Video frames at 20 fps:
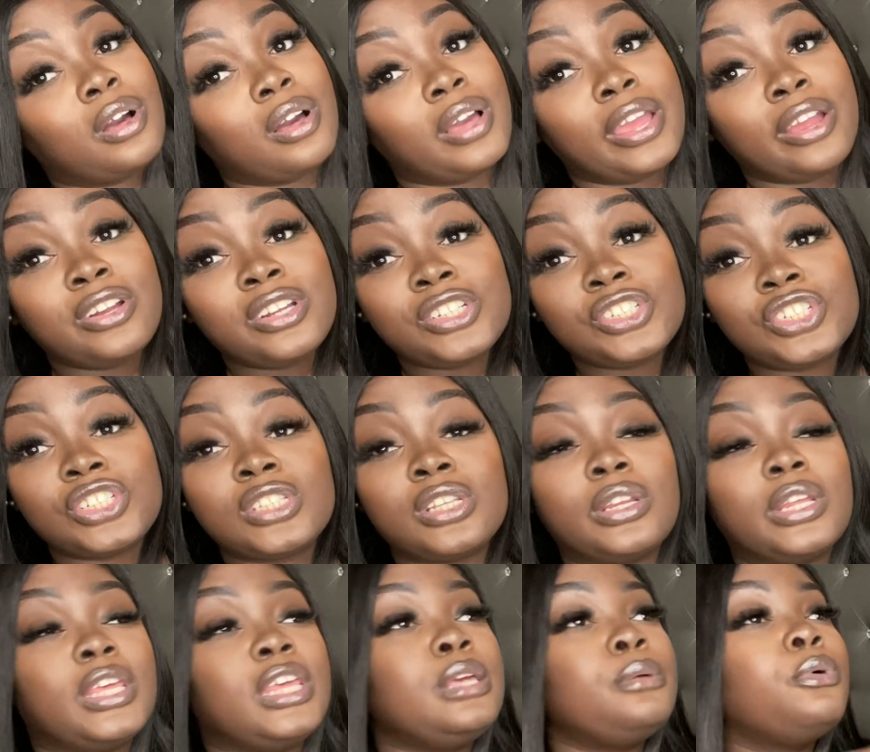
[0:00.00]
Hair is just gonna
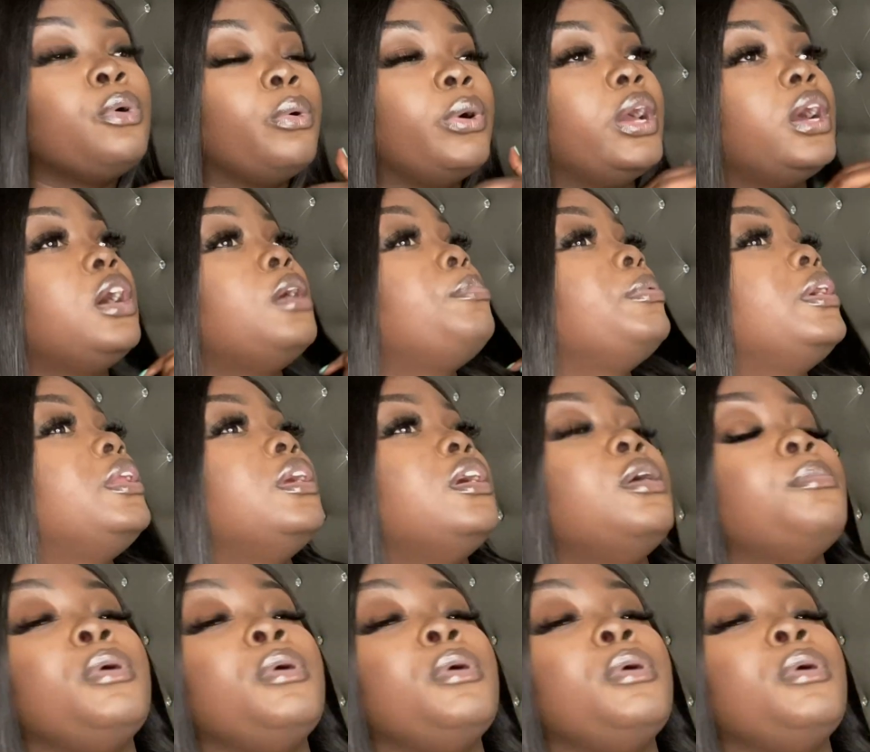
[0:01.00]
keep going up and up,